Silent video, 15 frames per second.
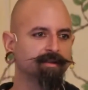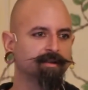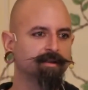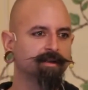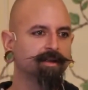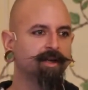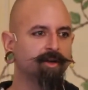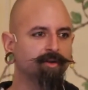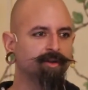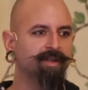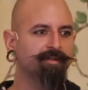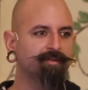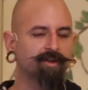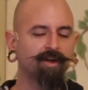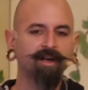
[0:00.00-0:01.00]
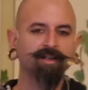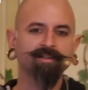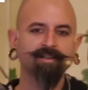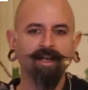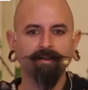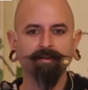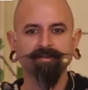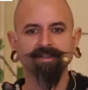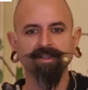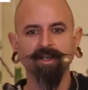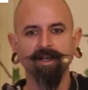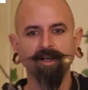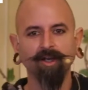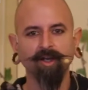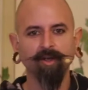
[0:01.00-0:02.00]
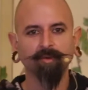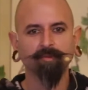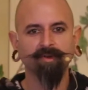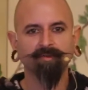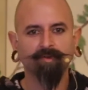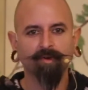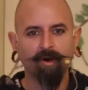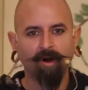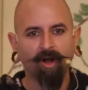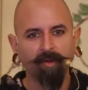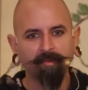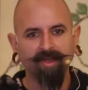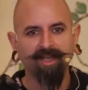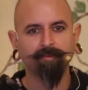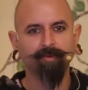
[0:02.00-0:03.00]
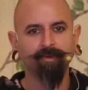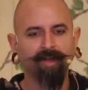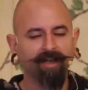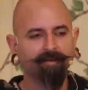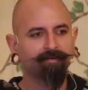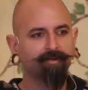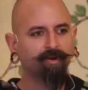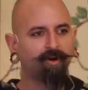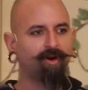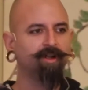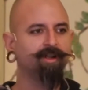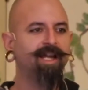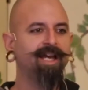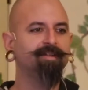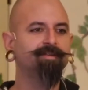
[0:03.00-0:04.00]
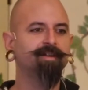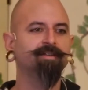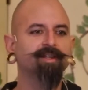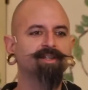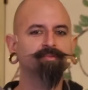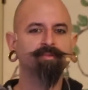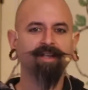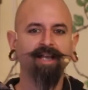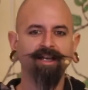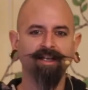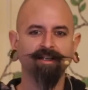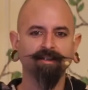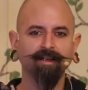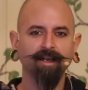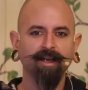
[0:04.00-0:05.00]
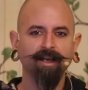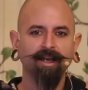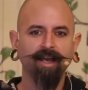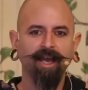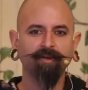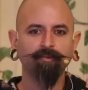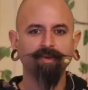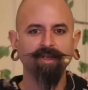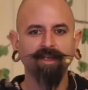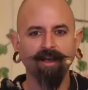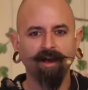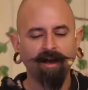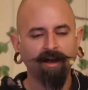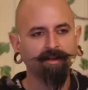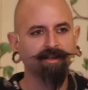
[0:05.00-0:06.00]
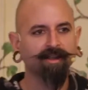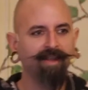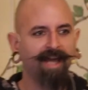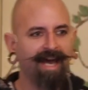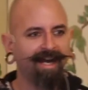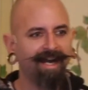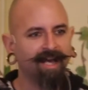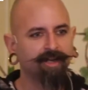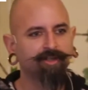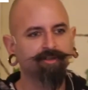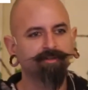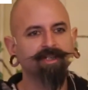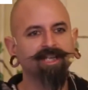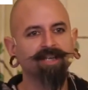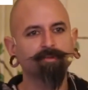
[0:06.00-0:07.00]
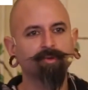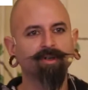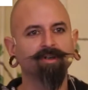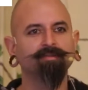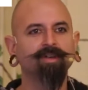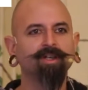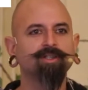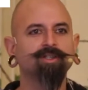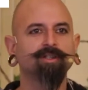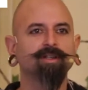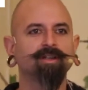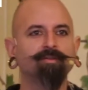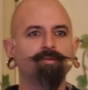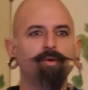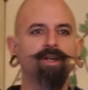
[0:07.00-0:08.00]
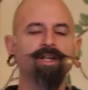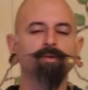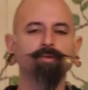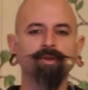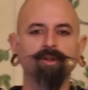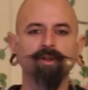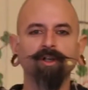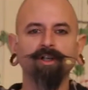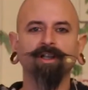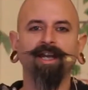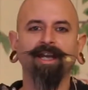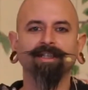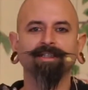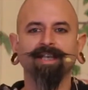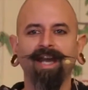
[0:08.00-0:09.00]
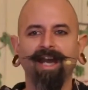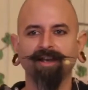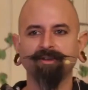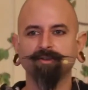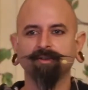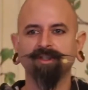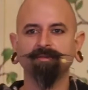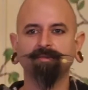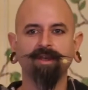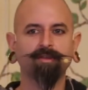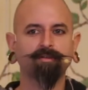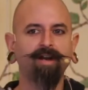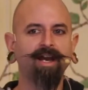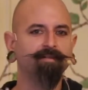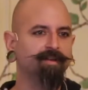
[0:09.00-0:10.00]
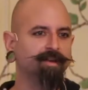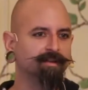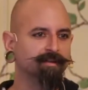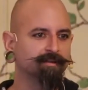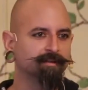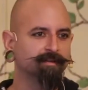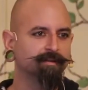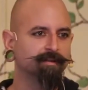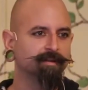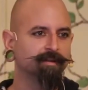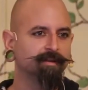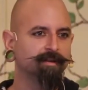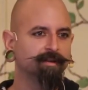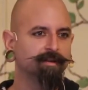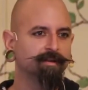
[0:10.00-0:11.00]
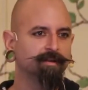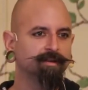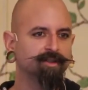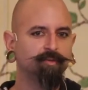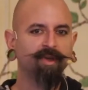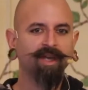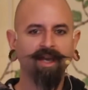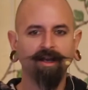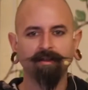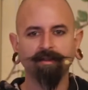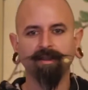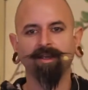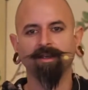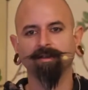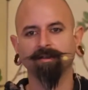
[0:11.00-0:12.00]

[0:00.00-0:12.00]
Not only for ourselves, but for all people and for all life on this planet. And beyond that, a dream or a vision of what it would look like to actually be thriving, to be healthy,